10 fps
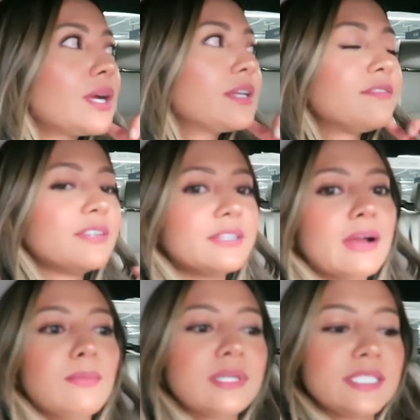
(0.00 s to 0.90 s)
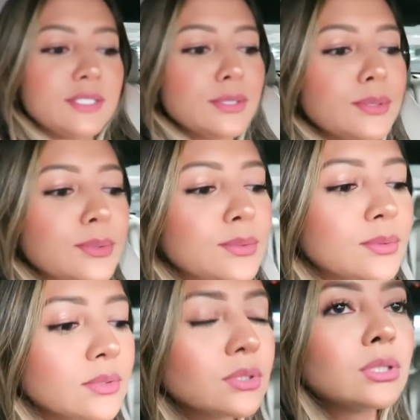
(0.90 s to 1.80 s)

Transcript: trying to figure out what to do,